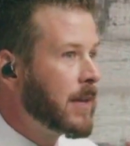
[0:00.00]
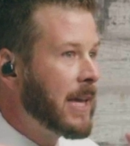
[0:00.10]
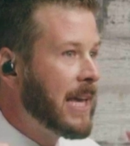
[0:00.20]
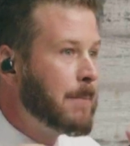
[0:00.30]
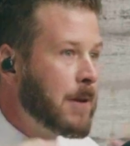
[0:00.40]

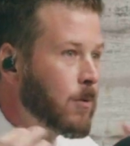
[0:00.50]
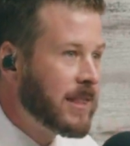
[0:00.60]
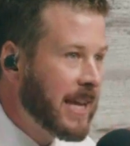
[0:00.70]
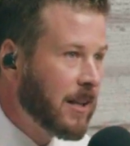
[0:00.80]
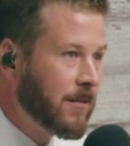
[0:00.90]
Hit me
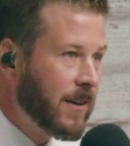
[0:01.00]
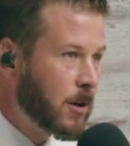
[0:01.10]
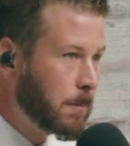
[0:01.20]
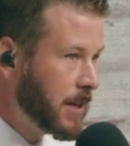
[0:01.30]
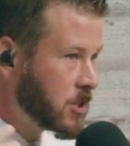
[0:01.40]
with the
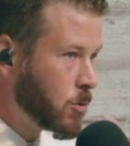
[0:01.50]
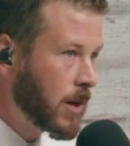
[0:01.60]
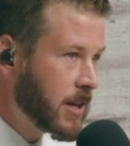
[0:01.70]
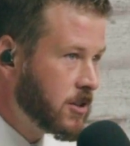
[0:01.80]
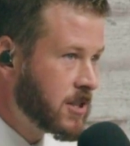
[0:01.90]
elevator pitch.
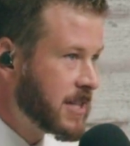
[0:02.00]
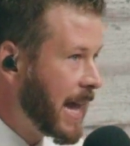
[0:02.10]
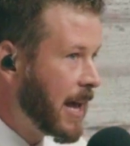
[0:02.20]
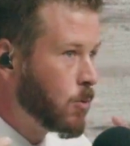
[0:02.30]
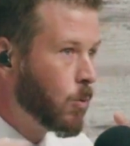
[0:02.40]
Where do you
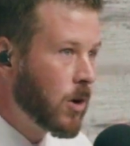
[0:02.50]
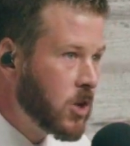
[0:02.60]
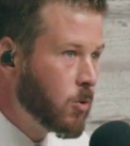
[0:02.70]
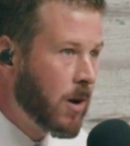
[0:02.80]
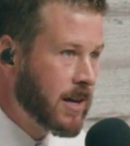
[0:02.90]
stand? What
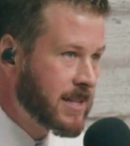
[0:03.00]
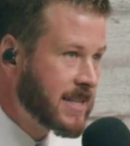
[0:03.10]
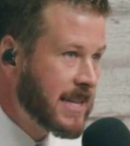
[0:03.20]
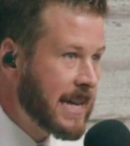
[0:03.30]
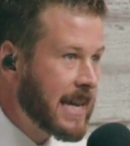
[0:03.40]
do you want to
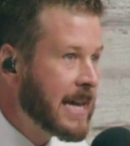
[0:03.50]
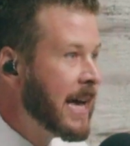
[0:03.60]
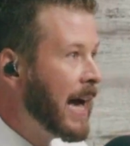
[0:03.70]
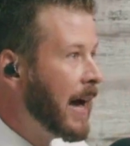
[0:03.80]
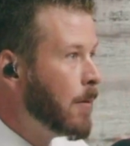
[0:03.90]
see?
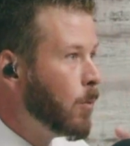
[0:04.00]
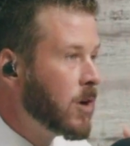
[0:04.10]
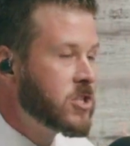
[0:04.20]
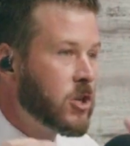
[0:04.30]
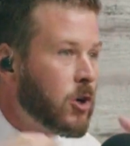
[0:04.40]

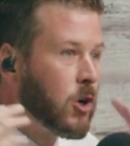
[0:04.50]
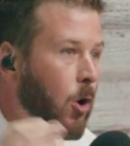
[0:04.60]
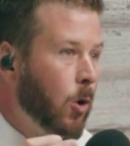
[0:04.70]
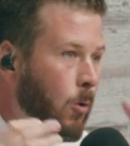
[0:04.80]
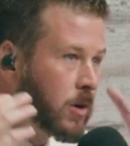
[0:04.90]
What's your
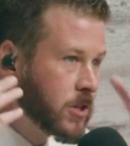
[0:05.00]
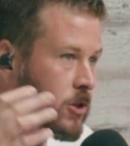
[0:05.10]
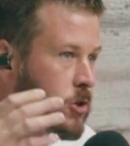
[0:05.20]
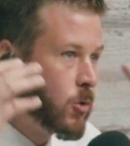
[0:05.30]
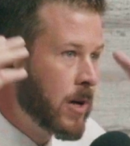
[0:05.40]
goal? What's
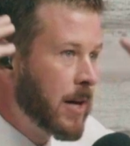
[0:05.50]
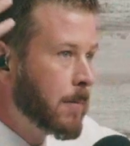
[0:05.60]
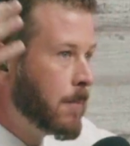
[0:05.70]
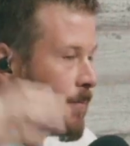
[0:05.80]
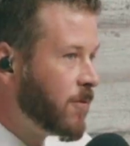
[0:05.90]
your
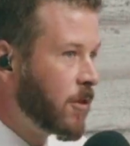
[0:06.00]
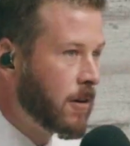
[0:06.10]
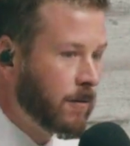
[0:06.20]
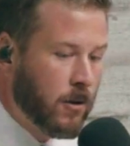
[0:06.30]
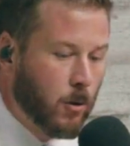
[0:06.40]
dream
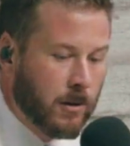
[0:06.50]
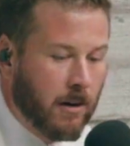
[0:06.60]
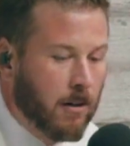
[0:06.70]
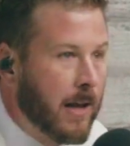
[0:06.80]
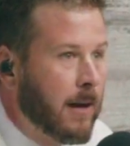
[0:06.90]
for North
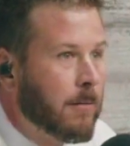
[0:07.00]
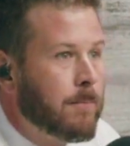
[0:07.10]
Carolina?